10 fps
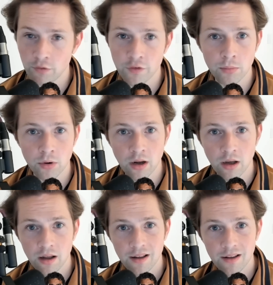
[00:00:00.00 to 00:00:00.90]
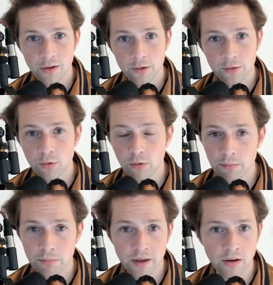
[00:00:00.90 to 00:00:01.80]
footballer,
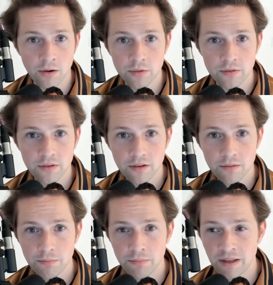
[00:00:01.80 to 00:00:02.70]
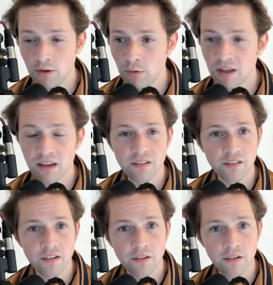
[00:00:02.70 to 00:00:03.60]
scoring big goals, been doing it
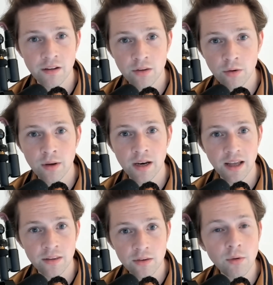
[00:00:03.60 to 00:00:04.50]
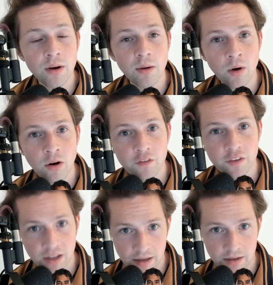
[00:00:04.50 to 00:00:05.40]
and doing it and doing it well
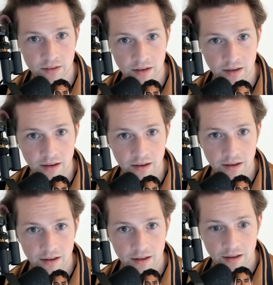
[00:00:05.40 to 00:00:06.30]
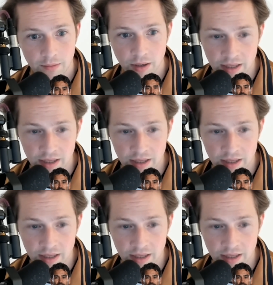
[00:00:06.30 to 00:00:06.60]
for years. But